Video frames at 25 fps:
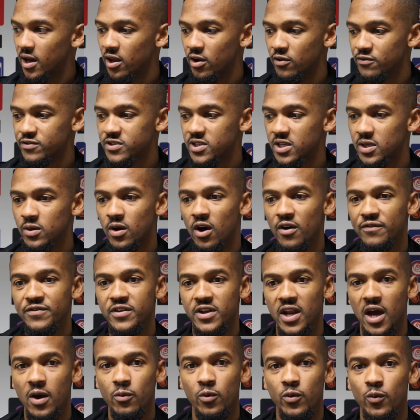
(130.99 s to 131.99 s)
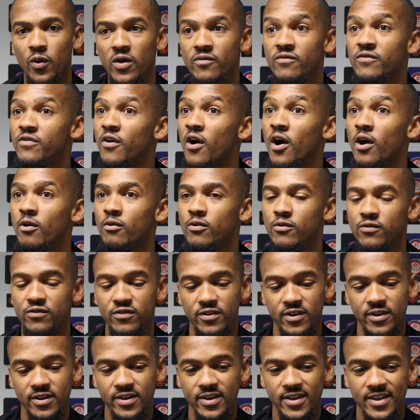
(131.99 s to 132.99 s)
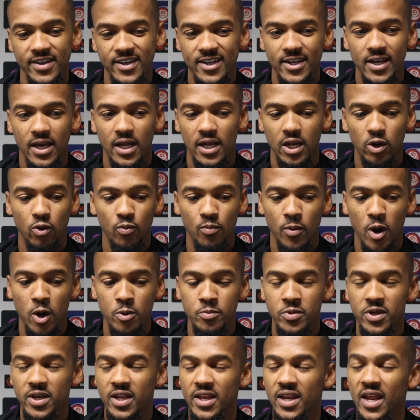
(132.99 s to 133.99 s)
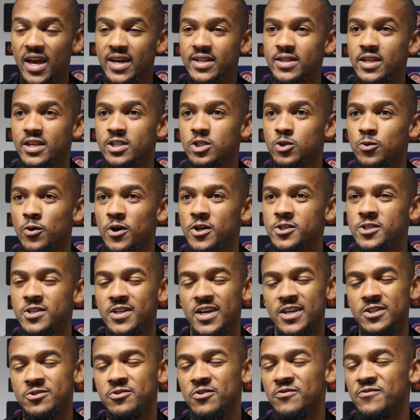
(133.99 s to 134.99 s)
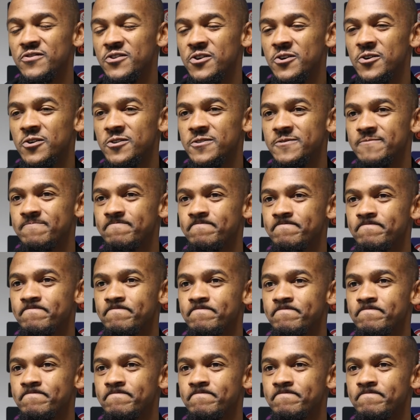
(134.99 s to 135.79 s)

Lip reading: And obviously after that, we went viral for a little moment that they did to us. So that's not forgotten.